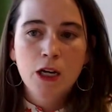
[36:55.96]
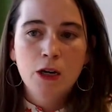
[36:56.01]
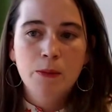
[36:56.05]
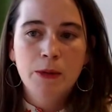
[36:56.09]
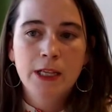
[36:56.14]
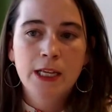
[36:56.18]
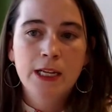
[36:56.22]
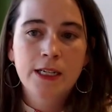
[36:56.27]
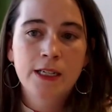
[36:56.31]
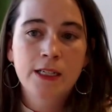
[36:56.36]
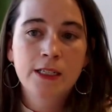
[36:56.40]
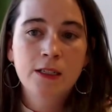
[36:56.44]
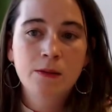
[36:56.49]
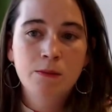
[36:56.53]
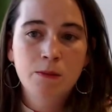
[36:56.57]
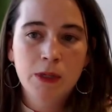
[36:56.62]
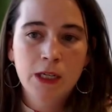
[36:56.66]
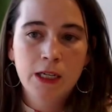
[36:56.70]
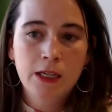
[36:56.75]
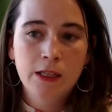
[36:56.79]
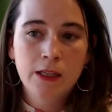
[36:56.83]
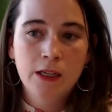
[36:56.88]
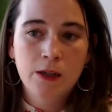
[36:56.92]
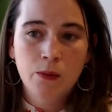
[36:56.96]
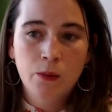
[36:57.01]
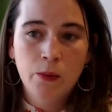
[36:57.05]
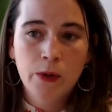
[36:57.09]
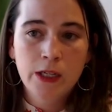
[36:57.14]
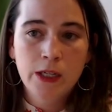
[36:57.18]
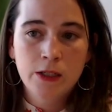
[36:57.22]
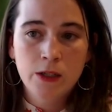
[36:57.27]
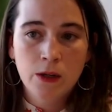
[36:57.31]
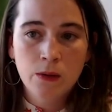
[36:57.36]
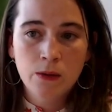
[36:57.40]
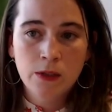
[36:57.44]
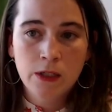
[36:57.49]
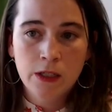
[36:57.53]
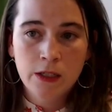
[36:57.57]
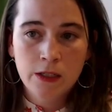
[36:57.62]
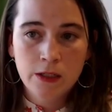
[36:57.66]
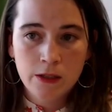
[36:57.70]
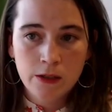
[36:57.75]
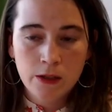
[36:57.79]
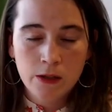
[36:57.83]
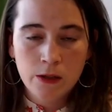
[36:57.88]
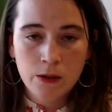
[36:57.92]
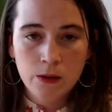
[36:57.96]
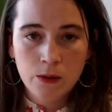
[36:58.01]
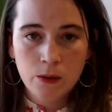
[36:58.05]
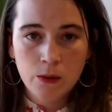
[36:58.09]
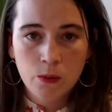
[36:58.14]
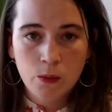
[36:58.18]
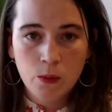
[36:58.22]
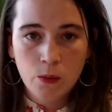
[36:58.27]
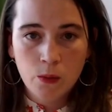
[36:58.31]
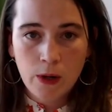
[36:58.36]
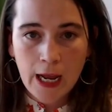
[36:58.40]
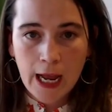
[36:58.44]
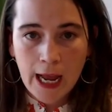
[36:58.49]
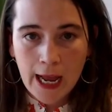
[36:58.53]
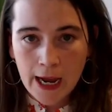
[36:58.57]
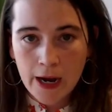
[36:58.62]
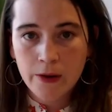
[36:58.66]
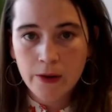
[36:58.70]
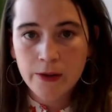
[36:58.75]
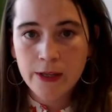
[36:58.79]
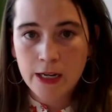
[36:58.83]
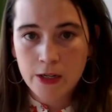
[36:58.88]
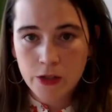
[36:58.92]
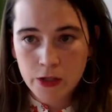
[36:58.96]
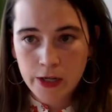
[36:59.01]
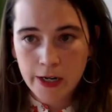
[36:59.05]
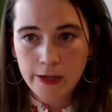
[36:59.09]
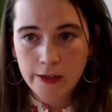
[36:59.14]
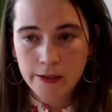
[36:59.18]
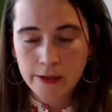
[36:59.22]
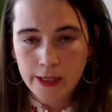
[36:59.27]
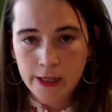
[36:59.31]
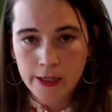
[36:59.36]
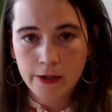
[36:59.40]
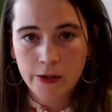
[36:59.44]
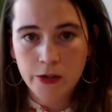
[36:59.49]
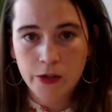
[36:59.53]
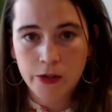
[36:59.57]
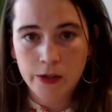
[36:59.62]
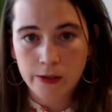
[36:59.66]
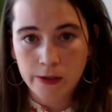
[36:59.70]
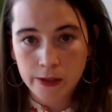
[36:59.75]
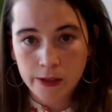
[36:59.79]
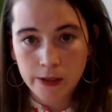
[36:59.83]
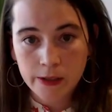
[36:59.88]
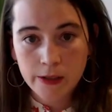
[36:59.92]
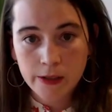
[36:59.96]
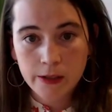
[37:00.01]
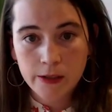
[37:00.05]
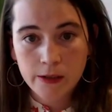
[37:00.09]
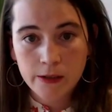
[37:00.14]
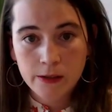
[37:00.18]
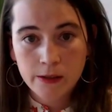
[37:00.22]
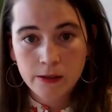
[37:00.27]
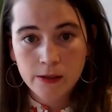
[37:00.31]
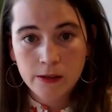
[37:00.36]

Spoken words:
But that doesn't mean that we don't need to know how that childcare should look,